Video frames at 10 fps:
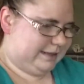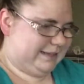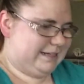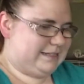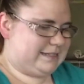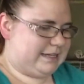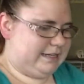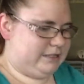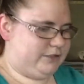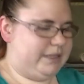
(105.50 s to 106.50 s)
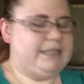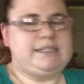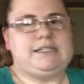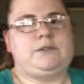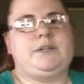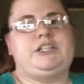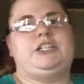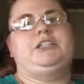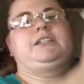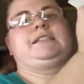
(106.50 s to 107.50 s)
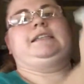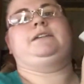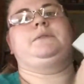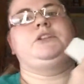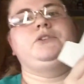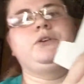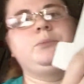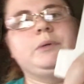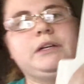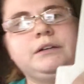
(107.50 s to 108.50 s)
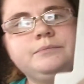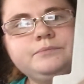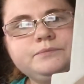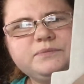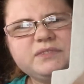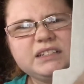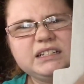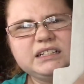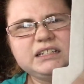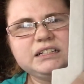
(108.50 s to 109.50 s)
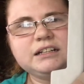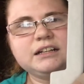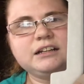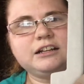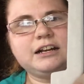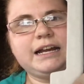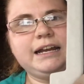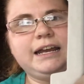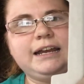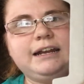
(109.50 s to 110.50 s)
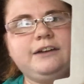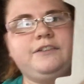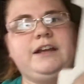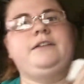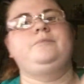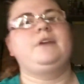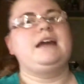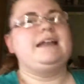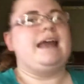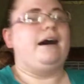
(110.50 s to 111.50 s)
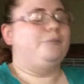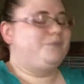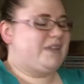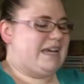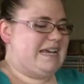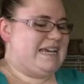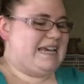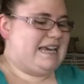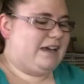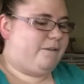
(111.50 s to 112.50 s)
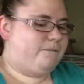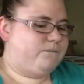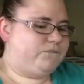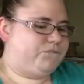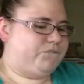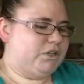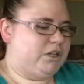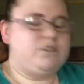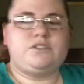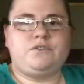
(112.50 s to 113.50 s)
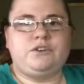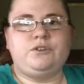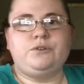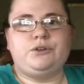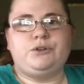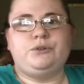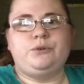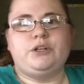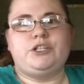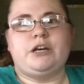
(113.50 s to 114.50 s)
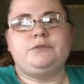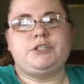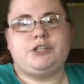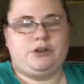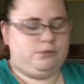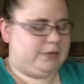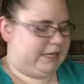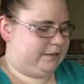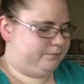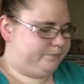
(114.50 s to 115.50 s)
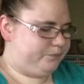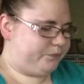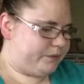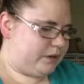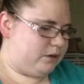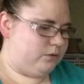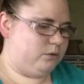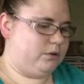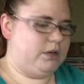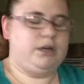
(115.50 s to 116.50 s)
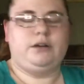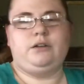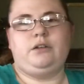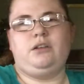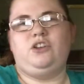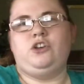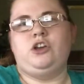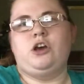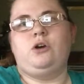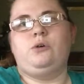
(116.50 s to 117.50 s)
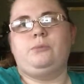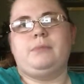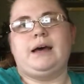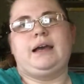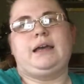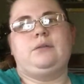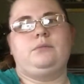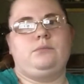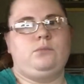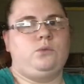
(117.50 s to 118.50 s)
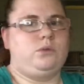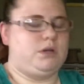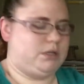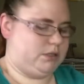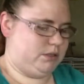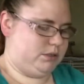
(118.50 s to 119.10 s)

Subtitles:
Let's get into it. This is what she looks like when you open her. They're kind of hanging out in there. Now, for those of you who don't know me, or know my more